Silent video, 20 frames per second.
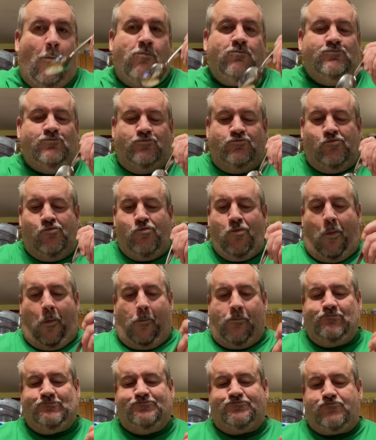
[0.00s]
Hmm.
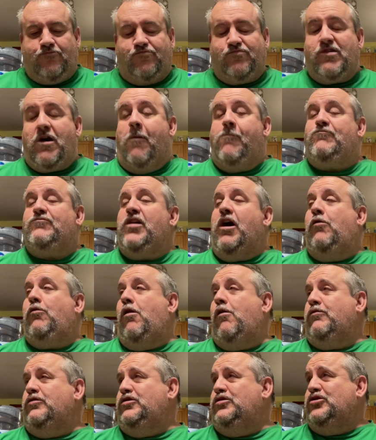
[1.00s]
No,
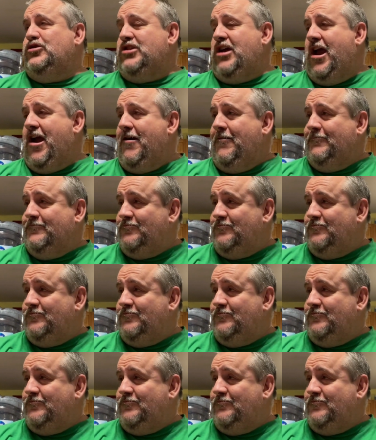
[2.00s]
what were you saying?